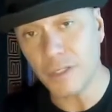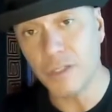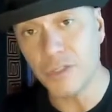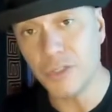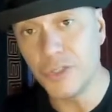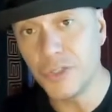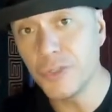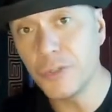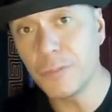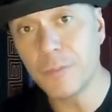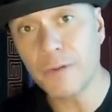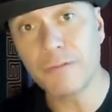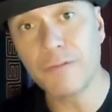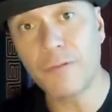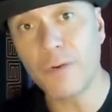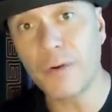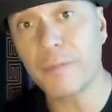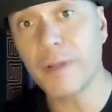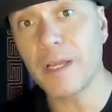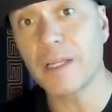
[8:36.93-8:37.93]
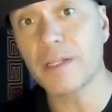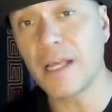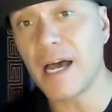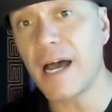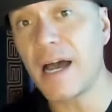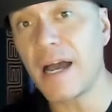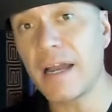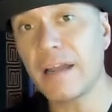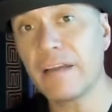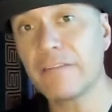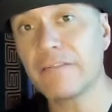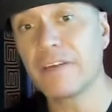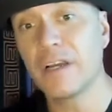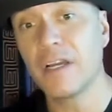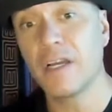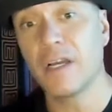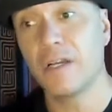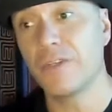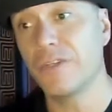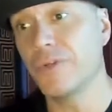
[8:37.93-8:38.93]
you performing live,
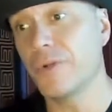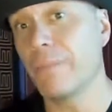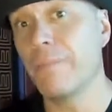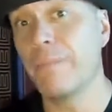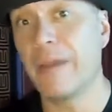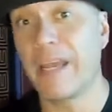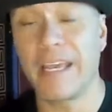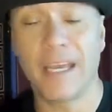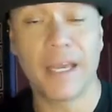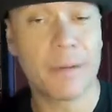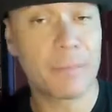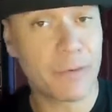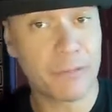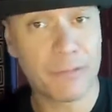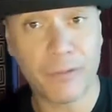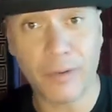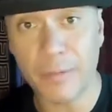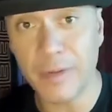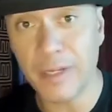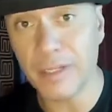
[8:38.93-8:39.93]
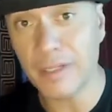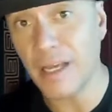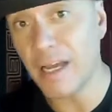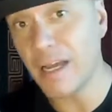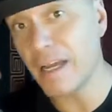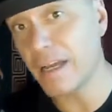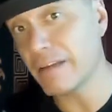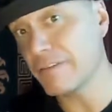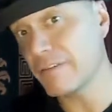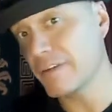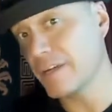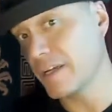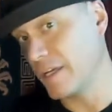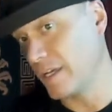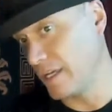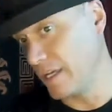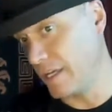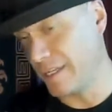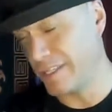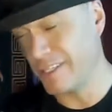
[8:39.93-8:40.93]
your band performing live.
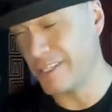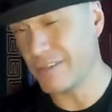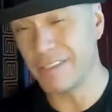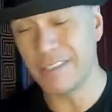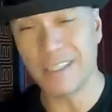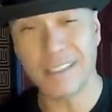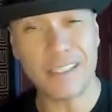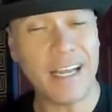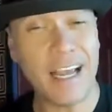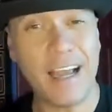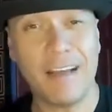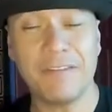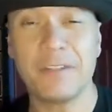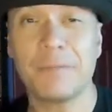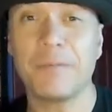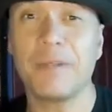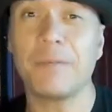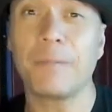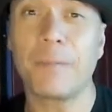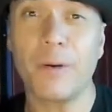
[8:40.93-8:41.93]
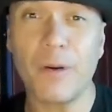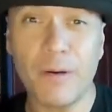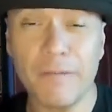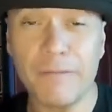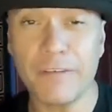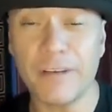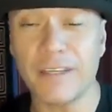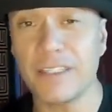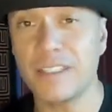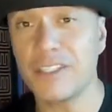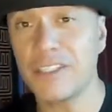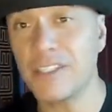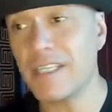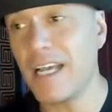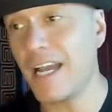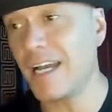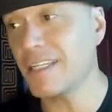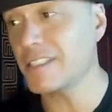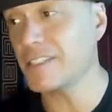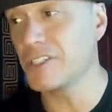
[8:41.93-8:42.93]
It doesn't have to be perfect. It just
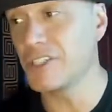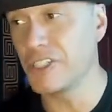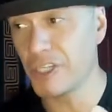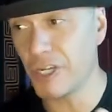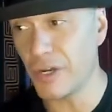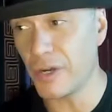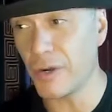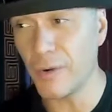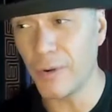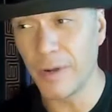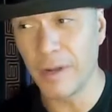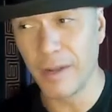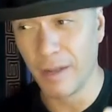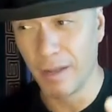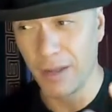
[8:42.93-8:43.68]
has to show